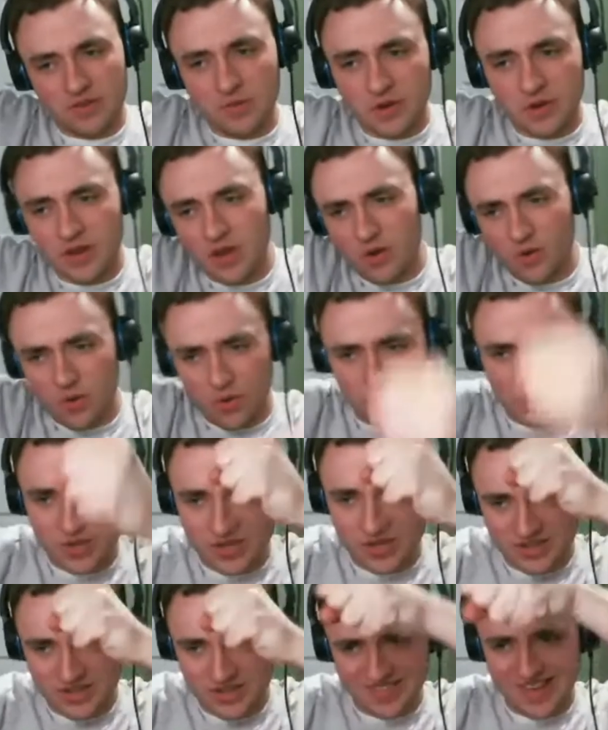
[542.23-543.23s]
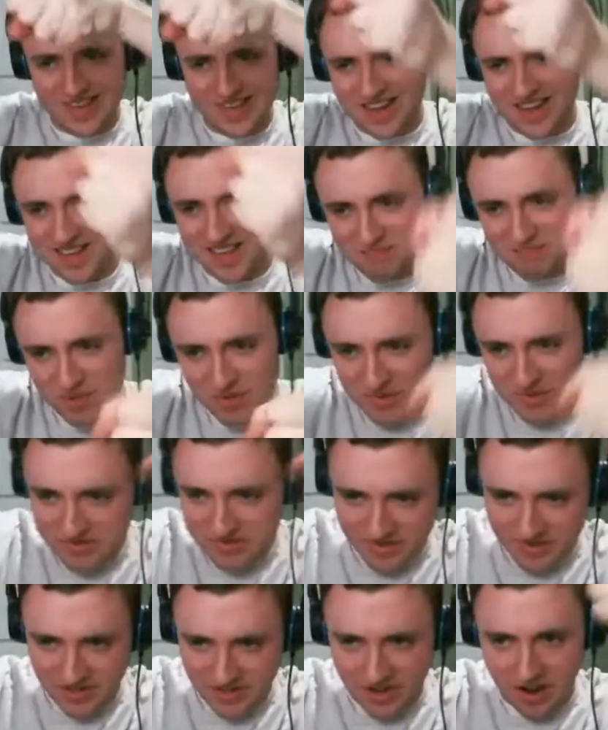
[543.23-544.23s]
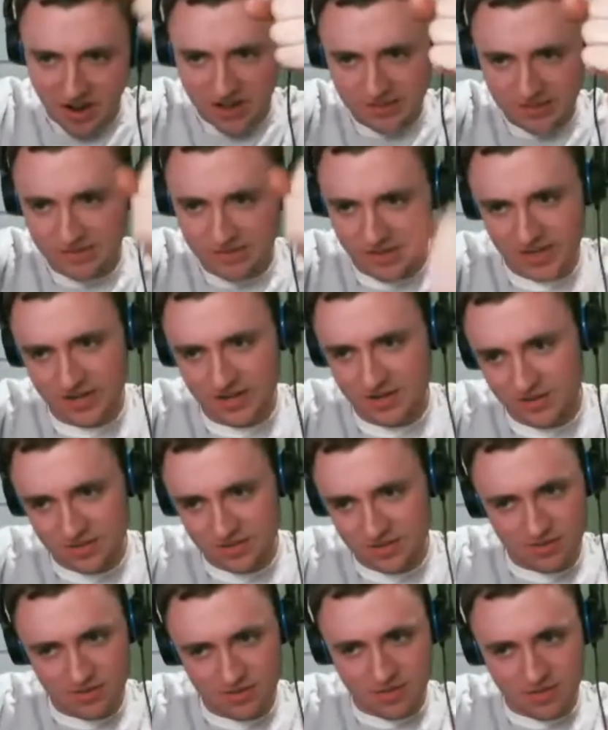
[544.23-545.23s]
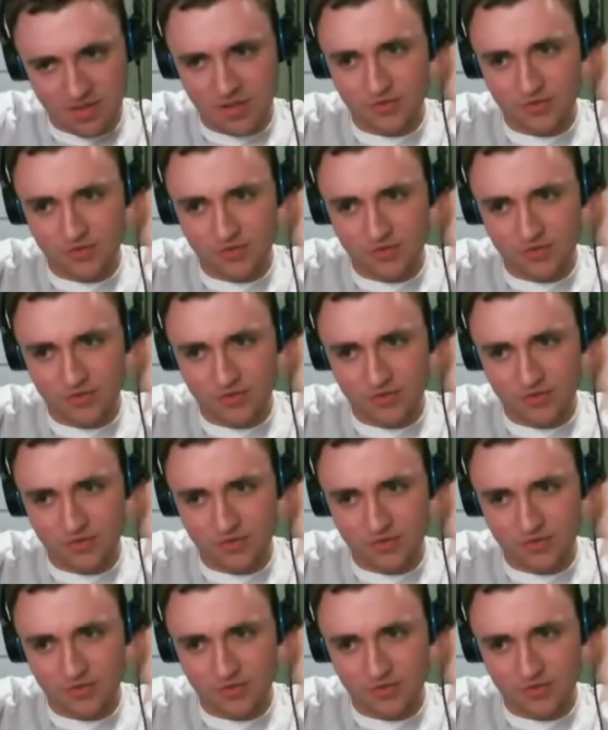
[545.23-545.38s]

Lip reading: where you hold it and it's got gimbals and it costs like a